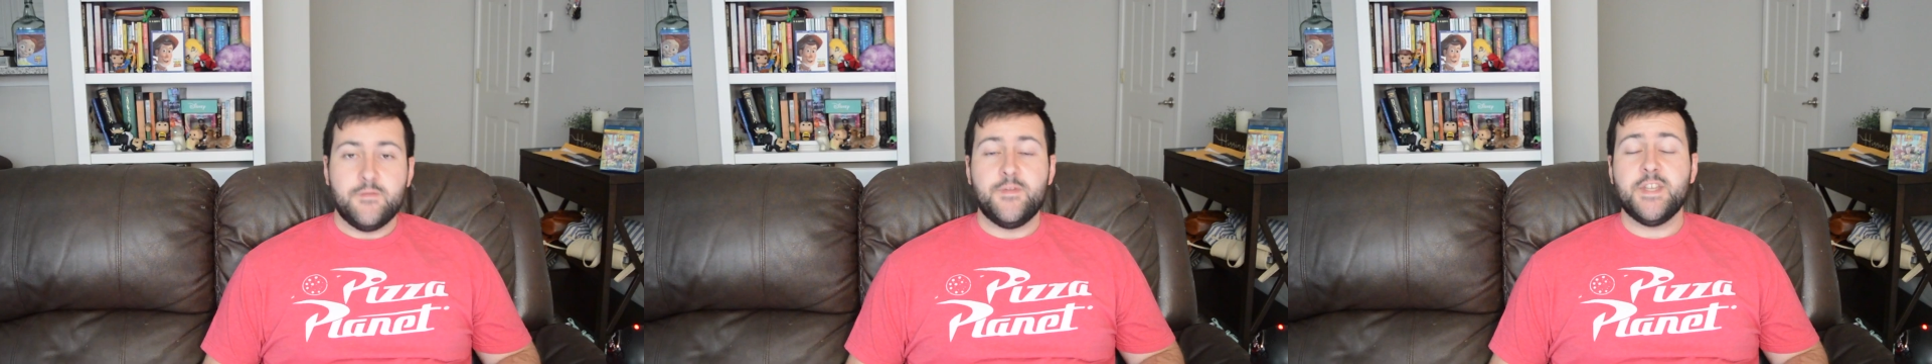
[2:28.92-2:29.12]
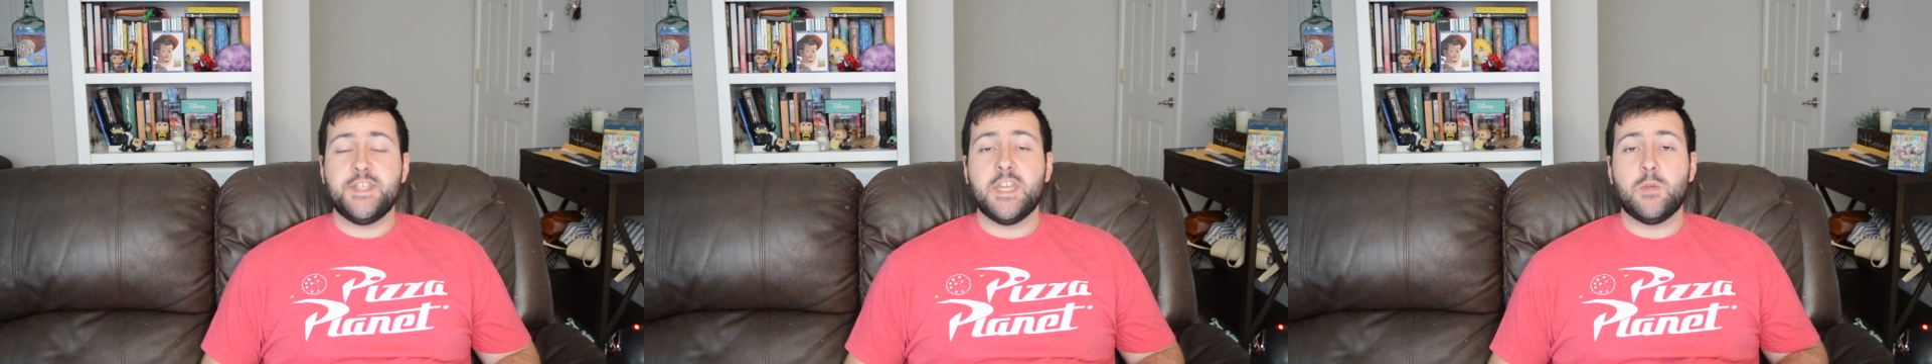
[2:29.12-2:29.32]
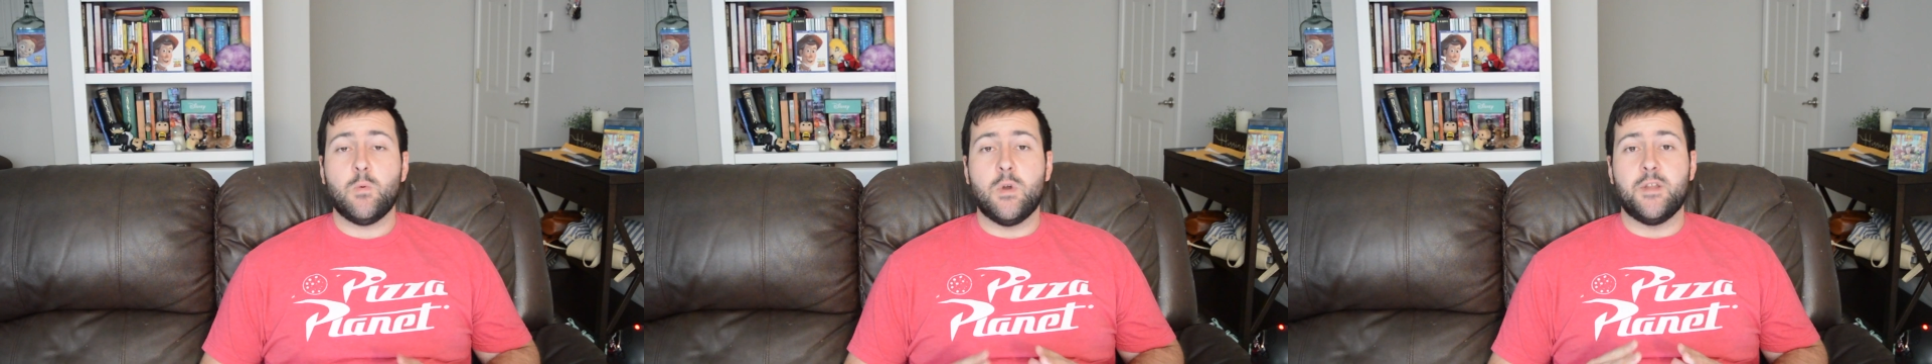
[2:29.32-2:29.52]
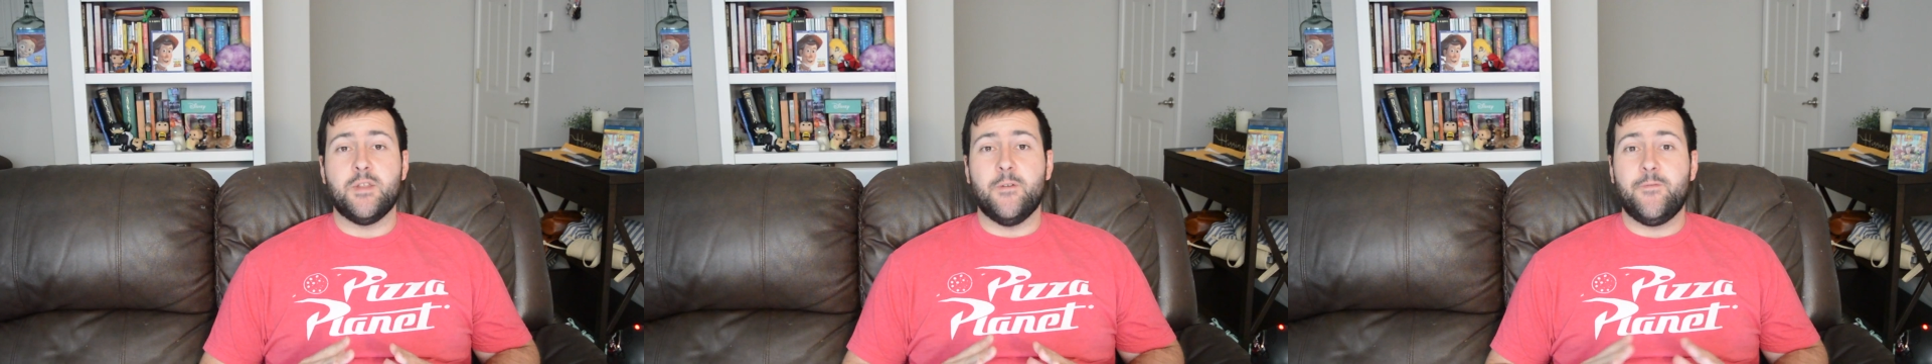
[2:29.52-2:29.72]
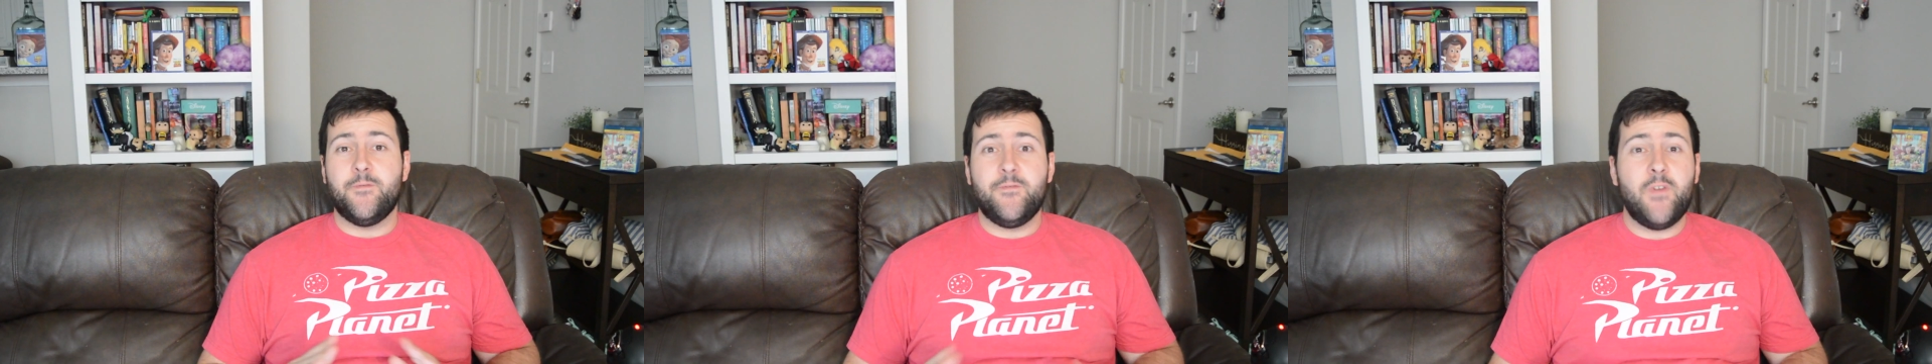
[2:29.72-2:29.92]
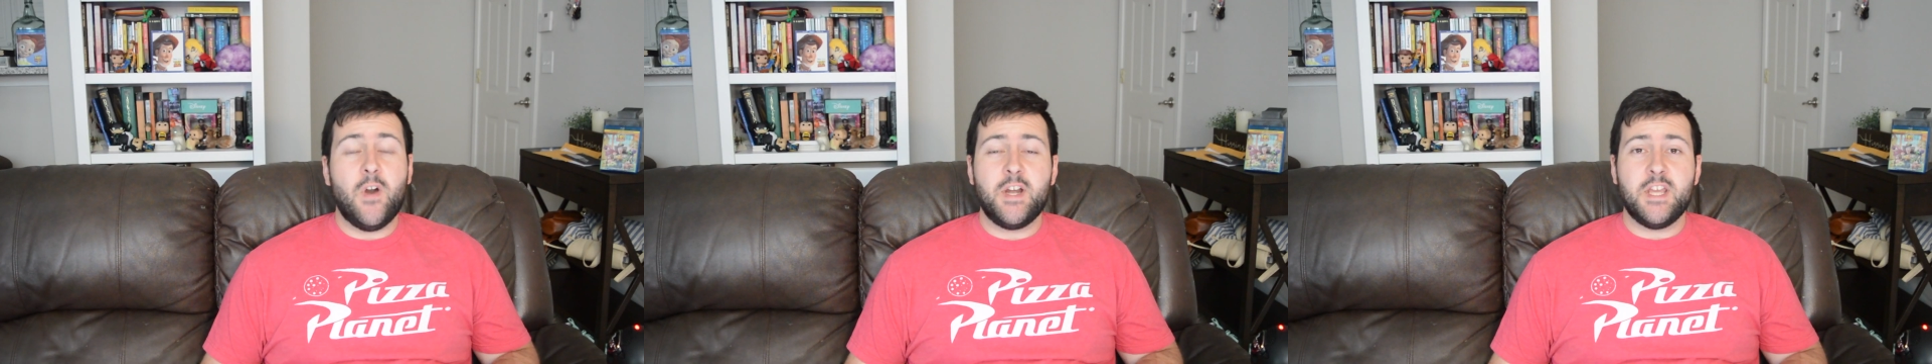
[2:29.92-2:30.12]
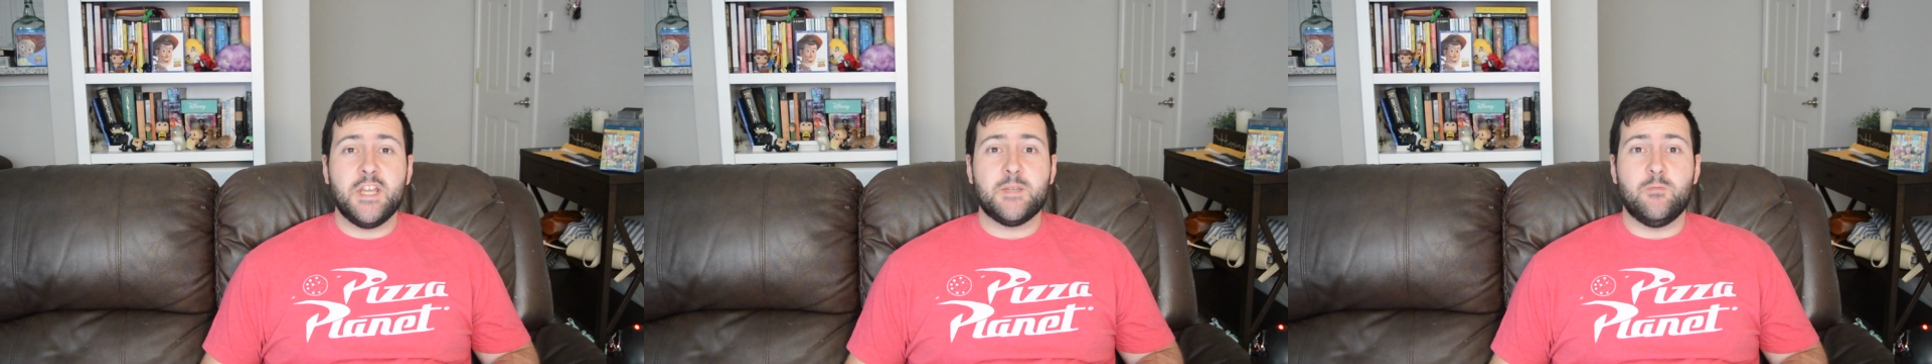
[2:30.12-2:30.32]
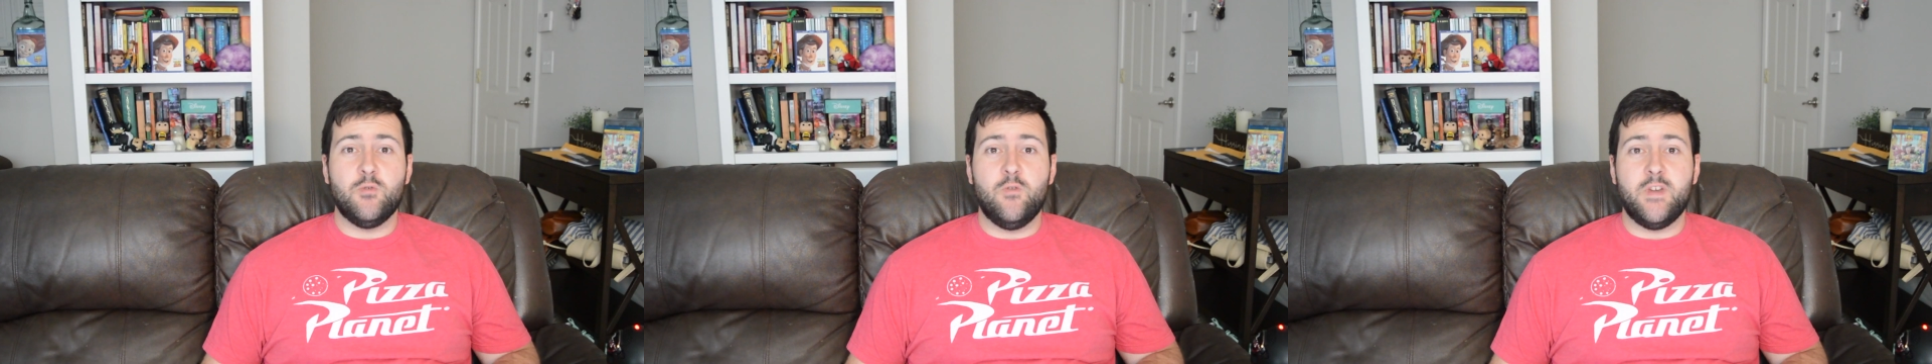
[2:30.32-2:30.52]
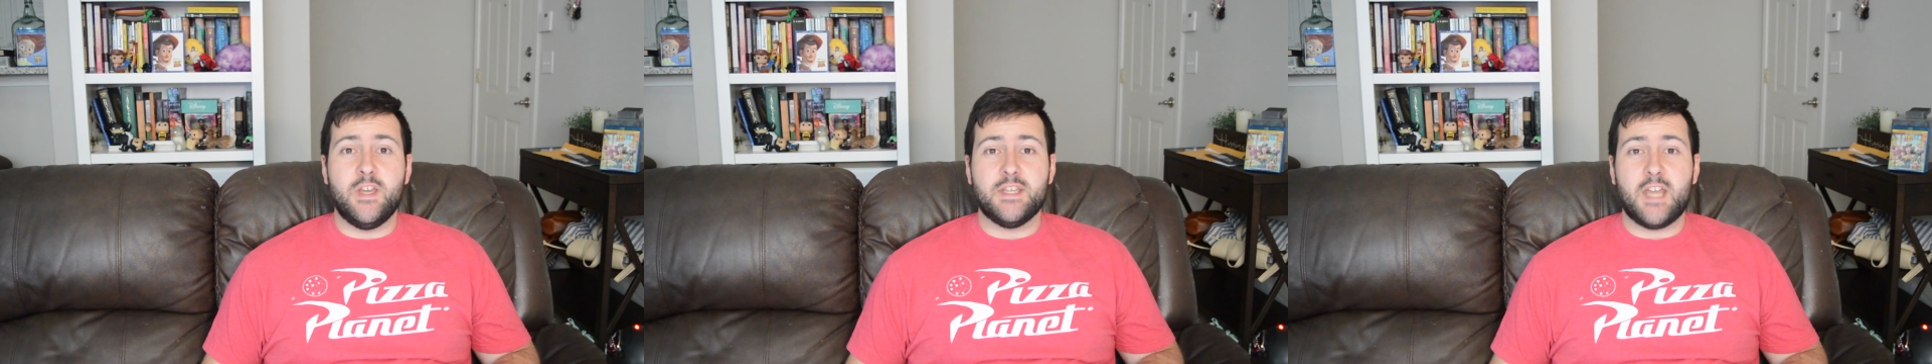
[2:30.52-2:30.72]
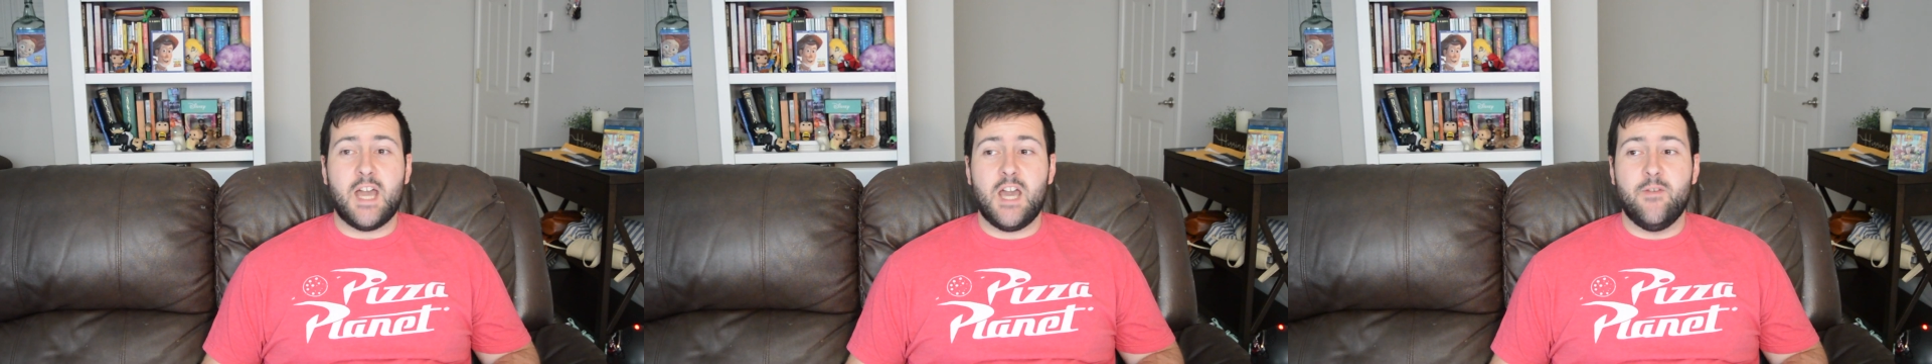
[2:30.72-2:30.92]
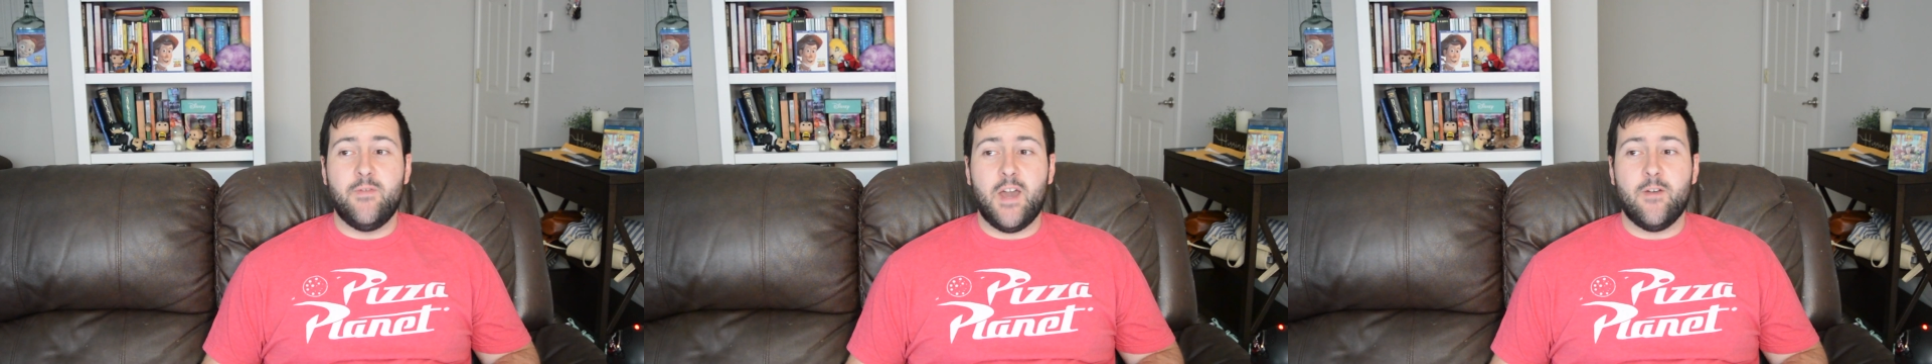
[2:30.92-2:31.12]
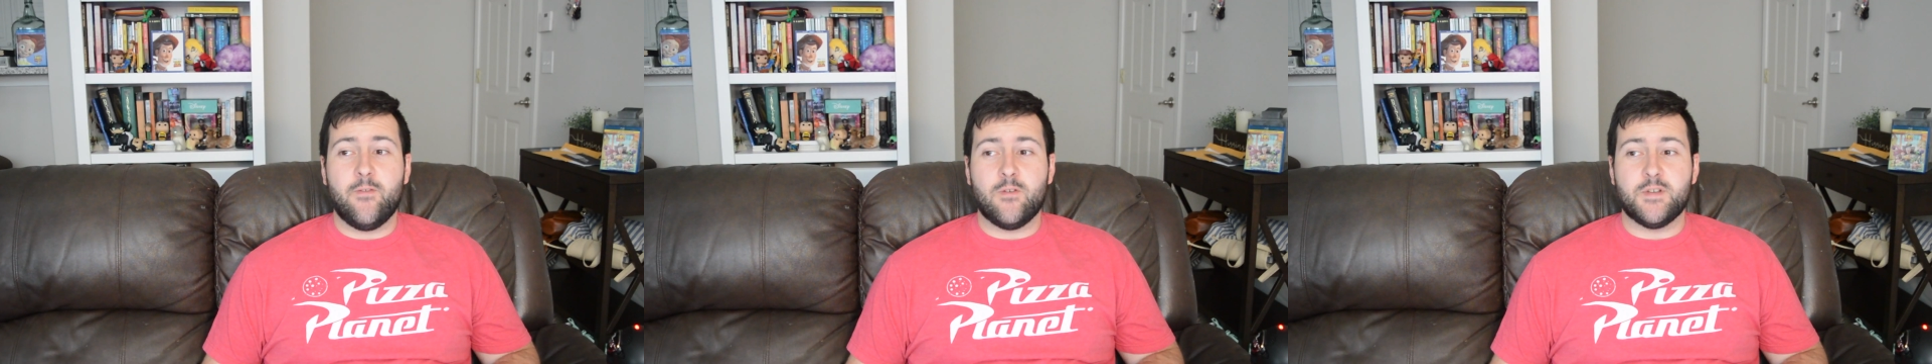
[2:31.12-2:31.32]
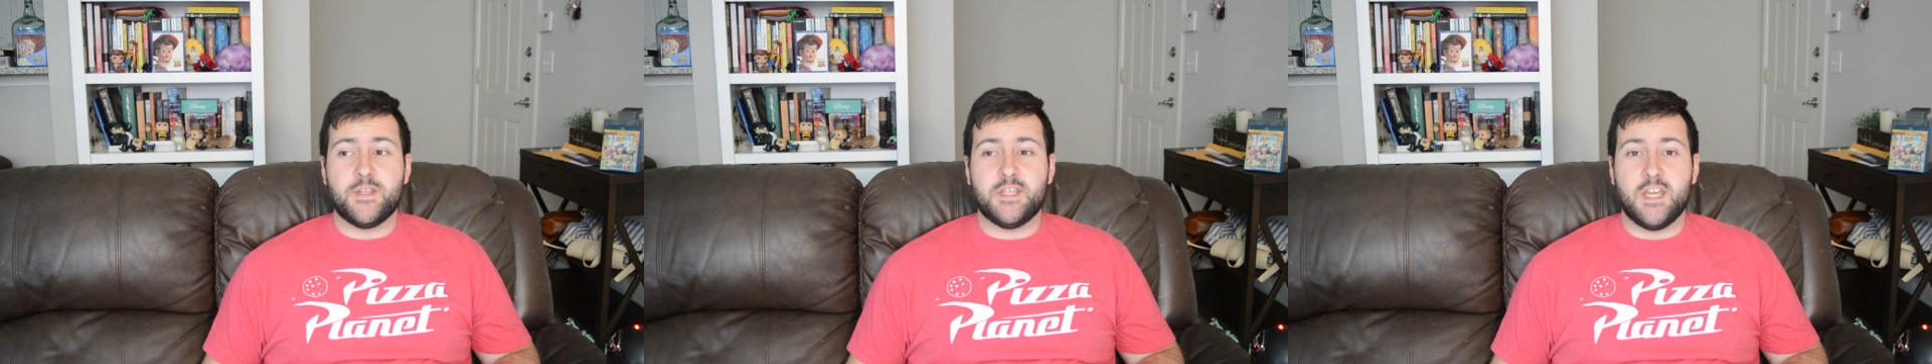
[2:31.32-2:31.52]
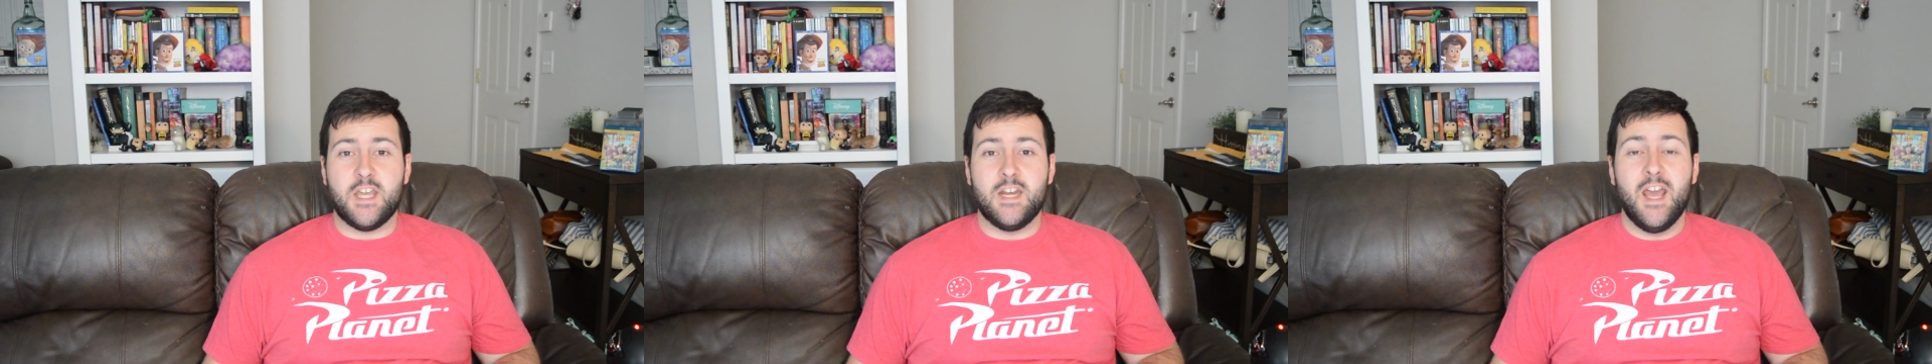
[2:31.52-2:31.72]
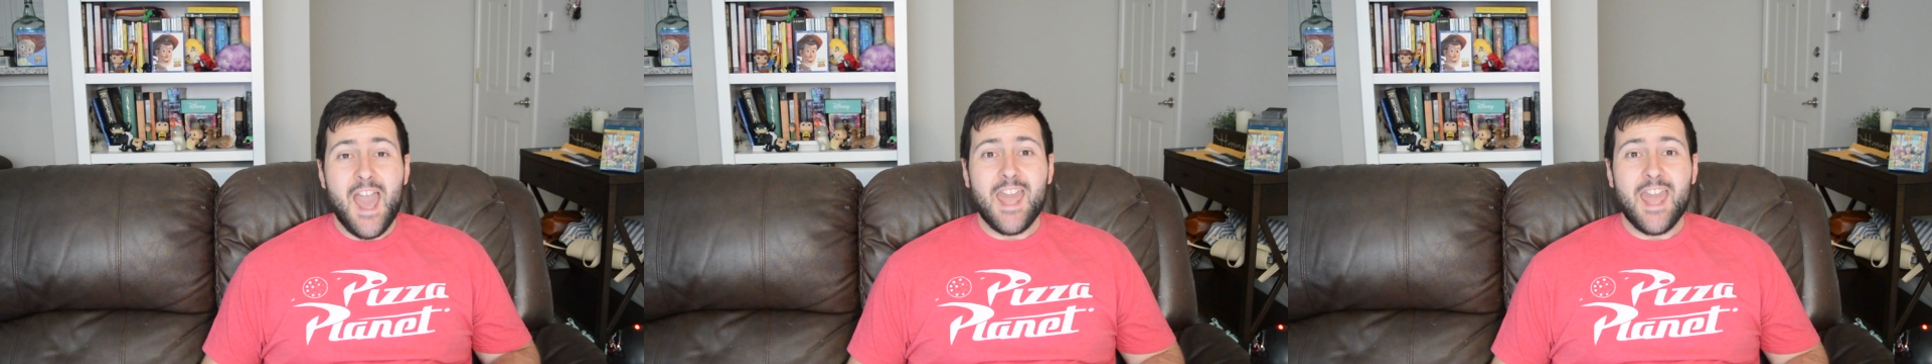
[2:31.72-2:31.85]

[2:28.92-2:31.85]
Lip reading: this is one of the funniest movies I have ever seen,